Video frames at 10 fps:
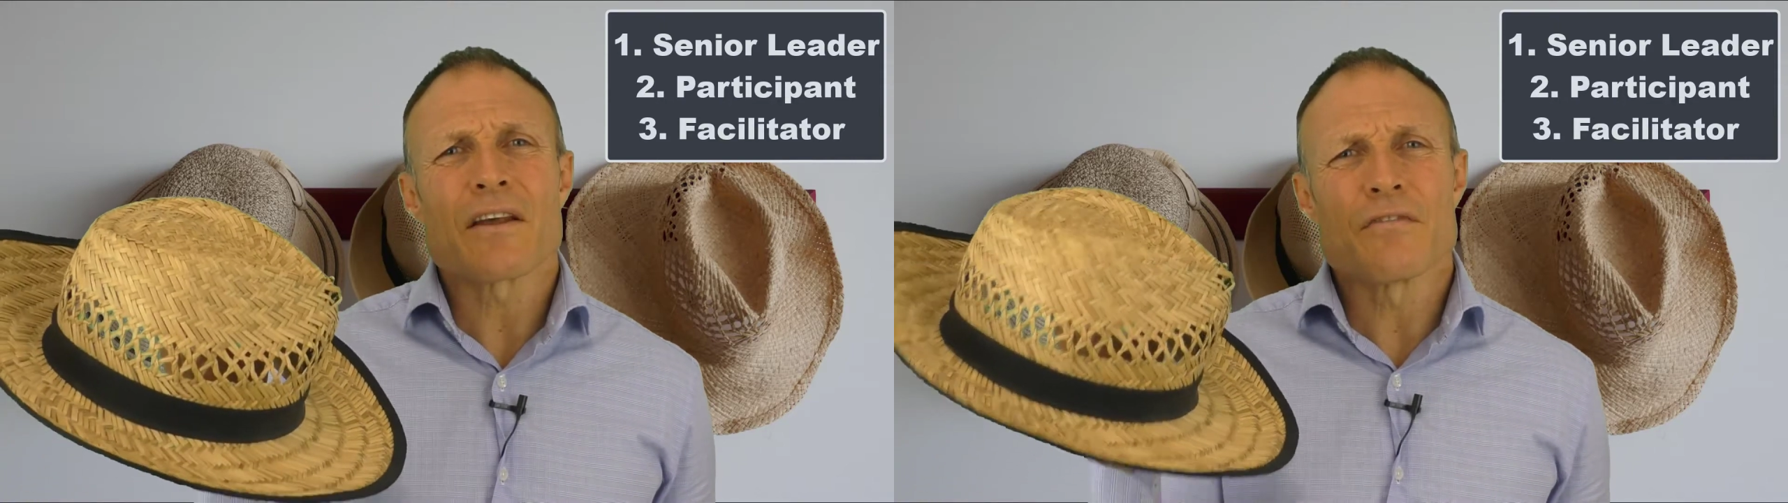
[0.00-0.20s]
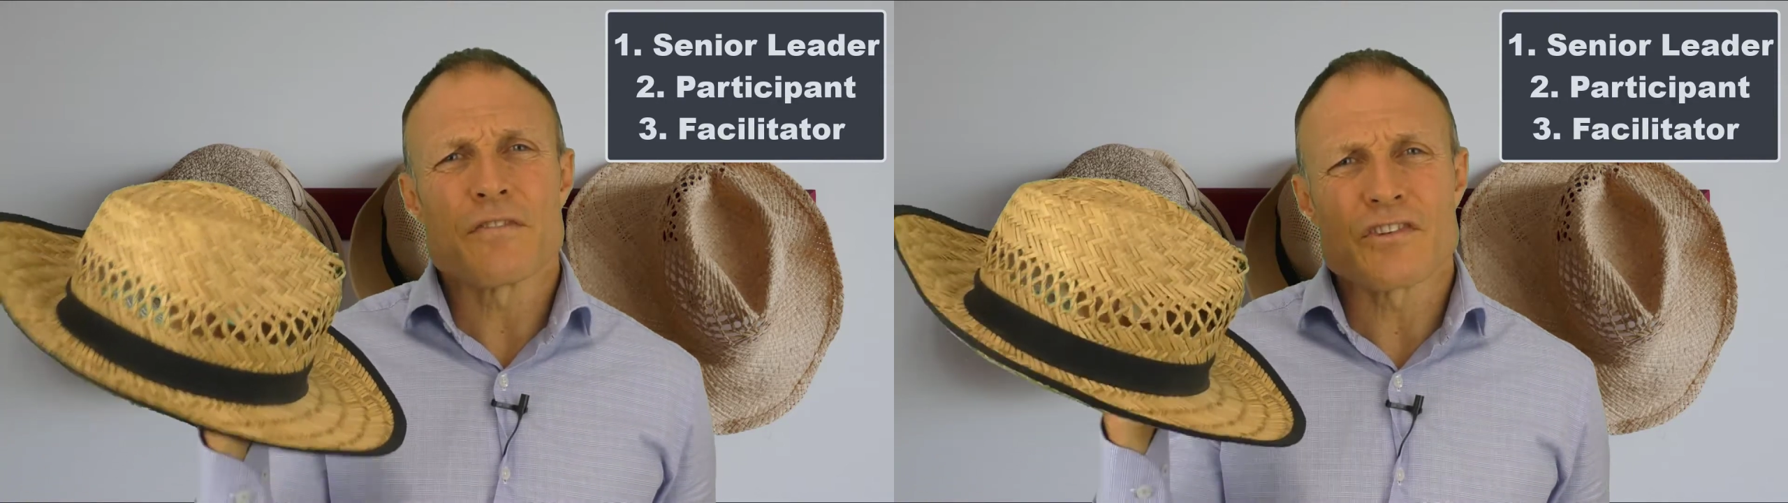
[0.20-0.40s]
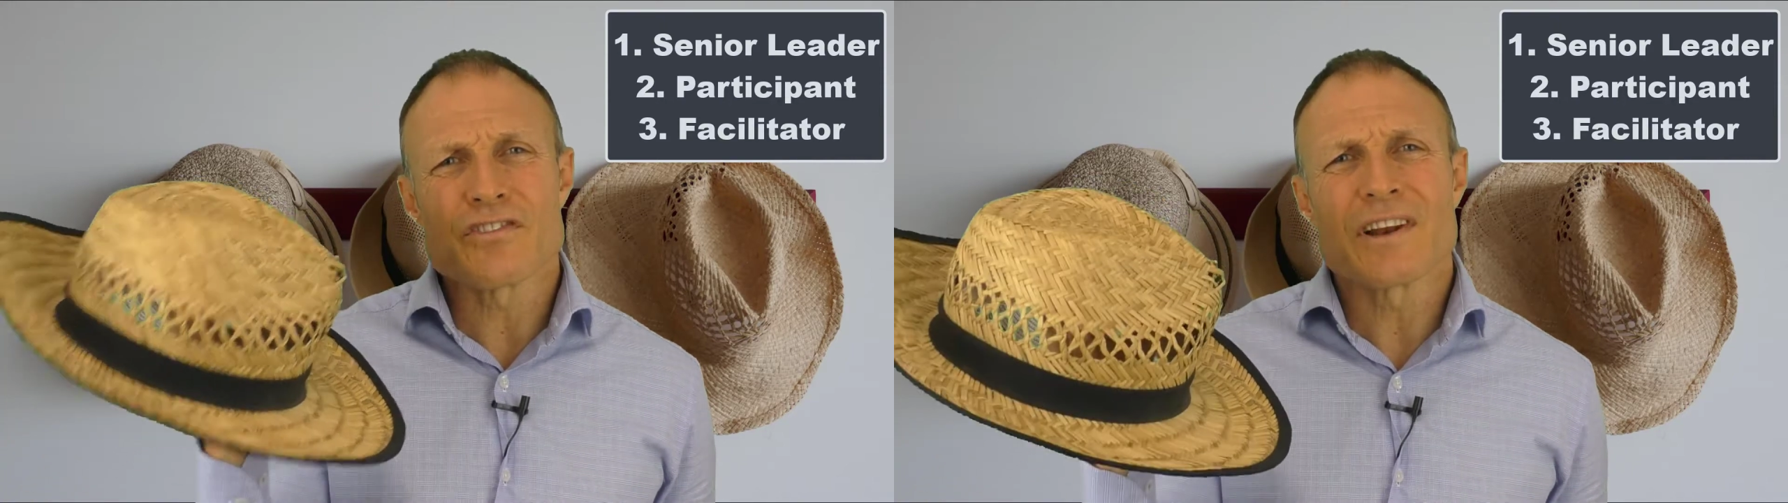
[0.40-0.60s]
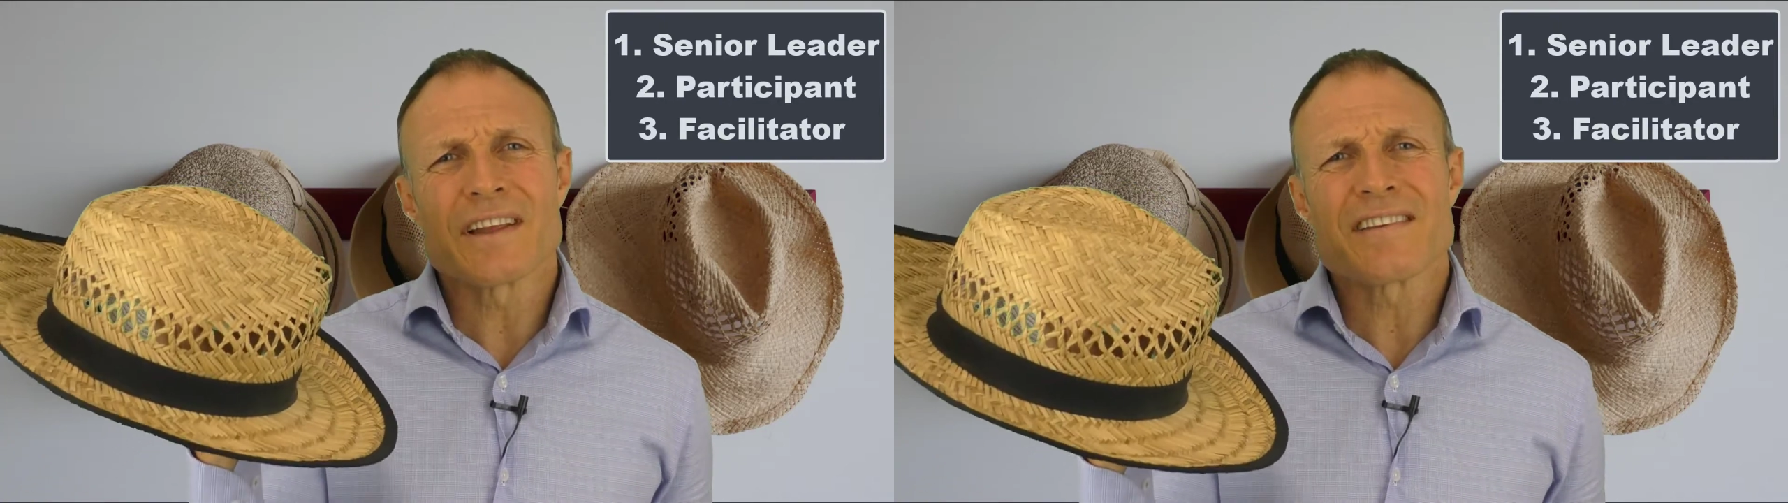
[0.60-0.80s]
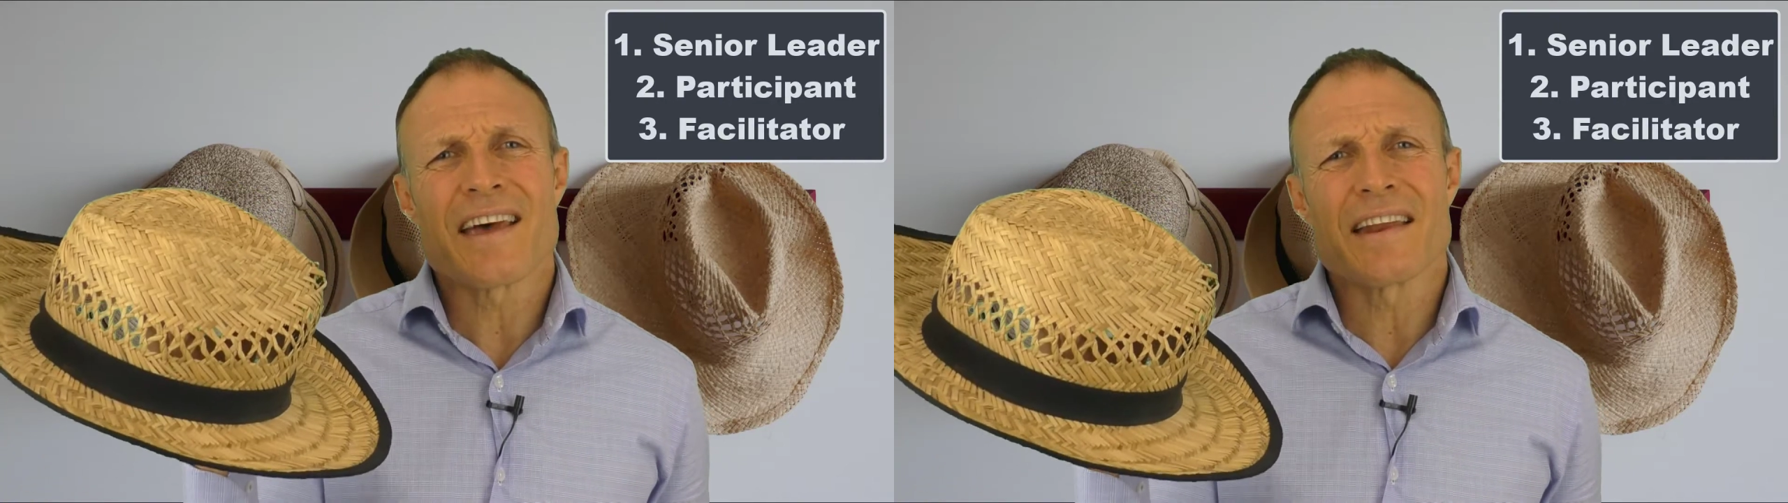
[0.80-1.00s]
of
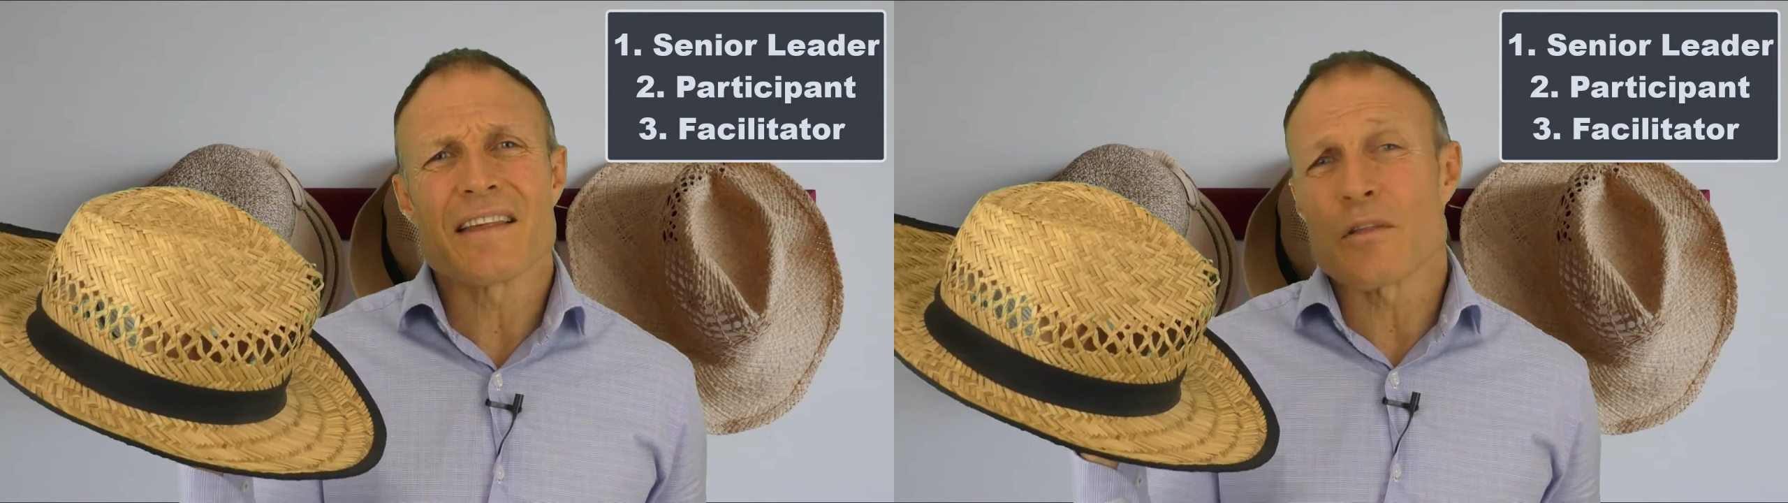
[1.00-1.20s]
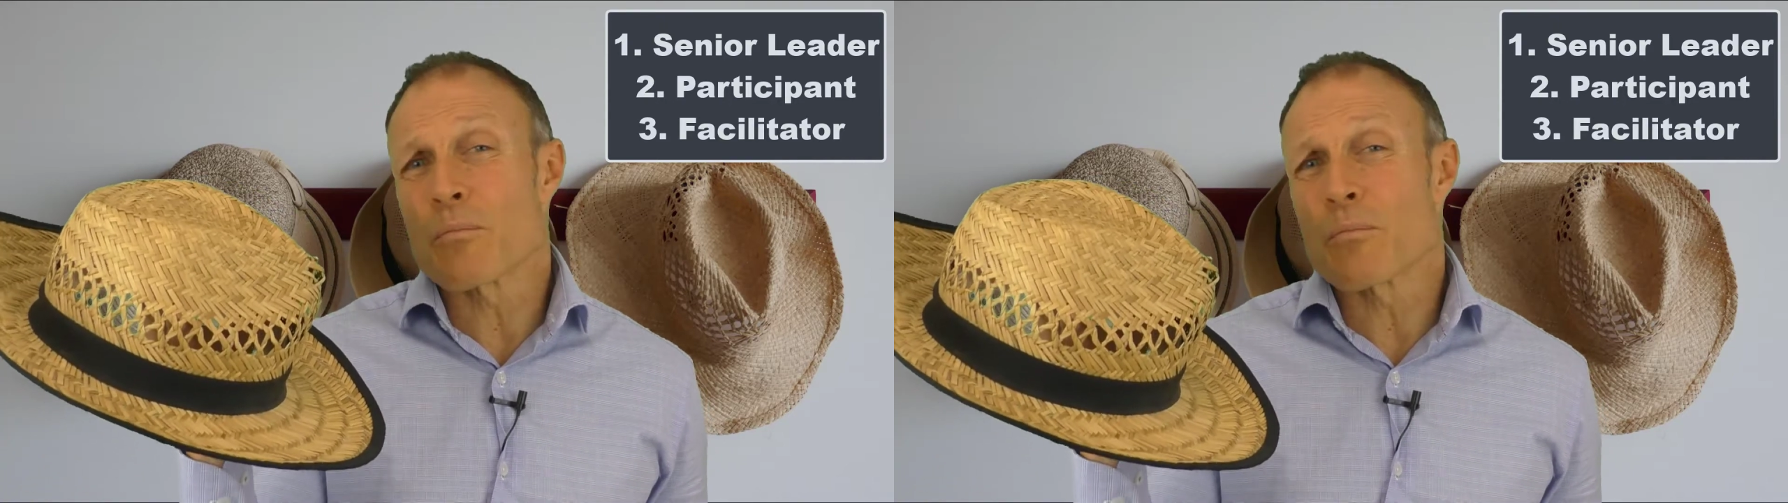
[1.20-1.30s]
facilitating the